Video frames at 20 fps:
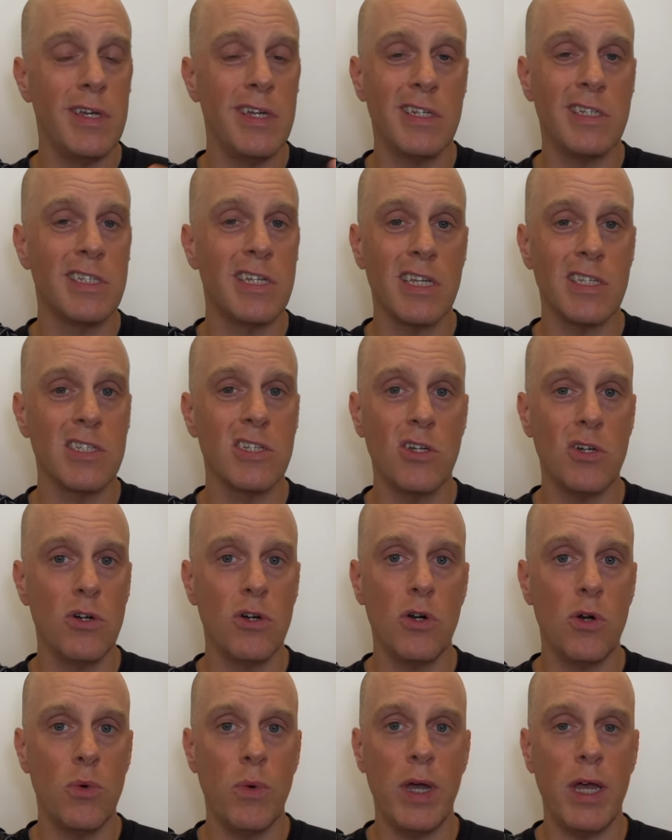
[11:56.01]
It doesn't go
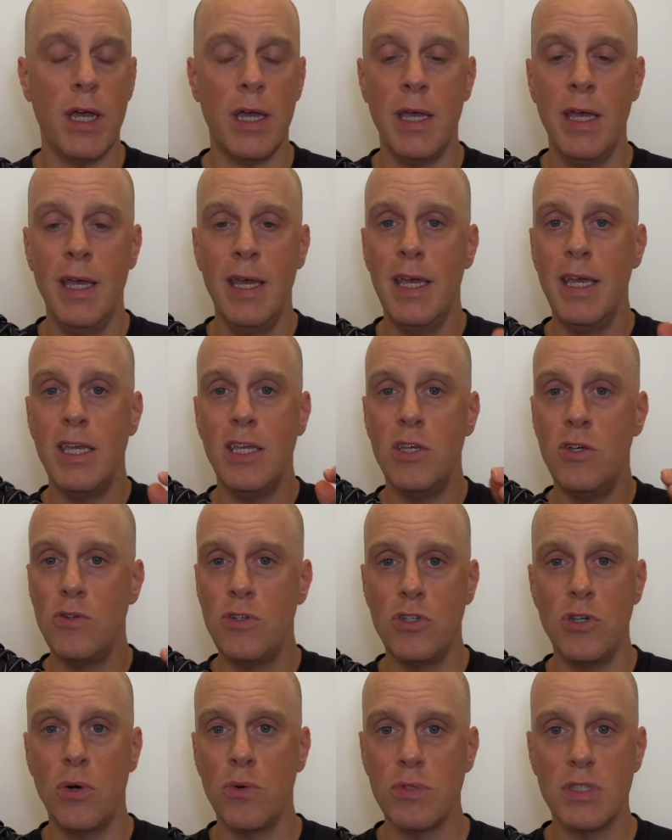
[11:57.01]
away. You
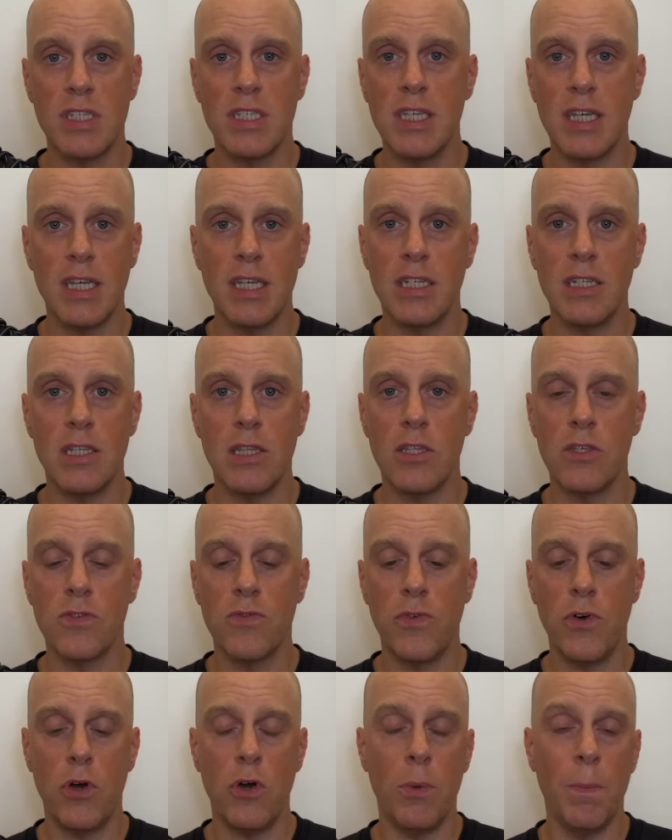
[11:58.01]
don't sink into this
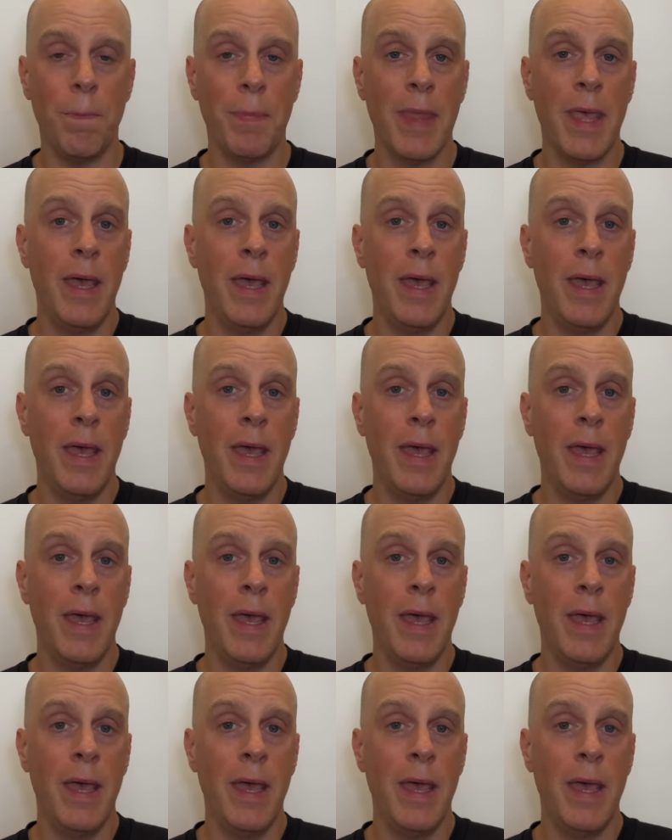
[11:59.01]
foam.